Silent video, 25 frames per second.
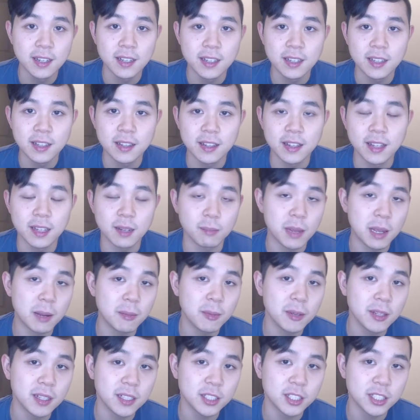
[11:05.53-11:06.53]
then
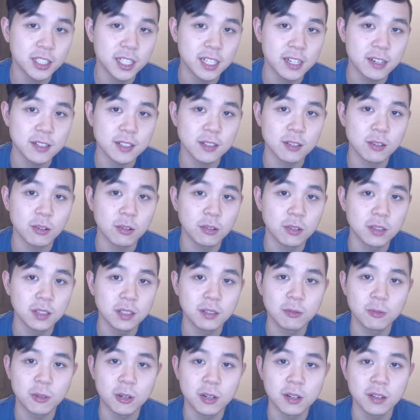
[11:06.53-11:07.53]
maybe the shares are
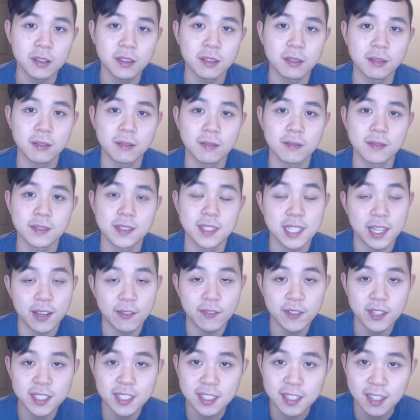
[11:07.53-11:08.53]
only worth
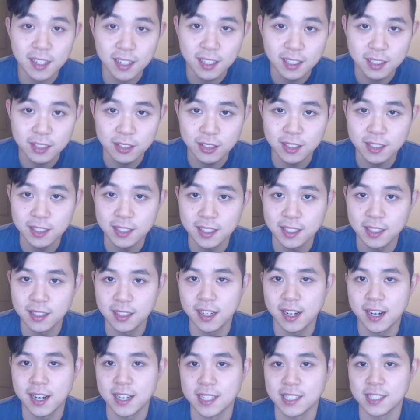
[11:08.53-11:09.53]
1,700 in
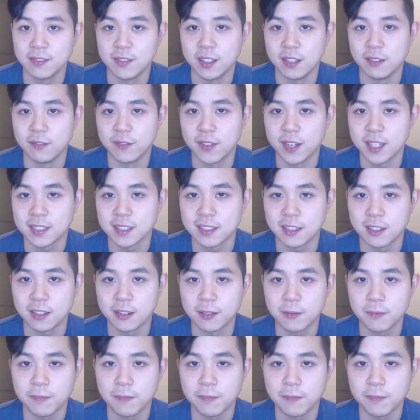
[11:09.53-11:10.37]
the eyes of the investor.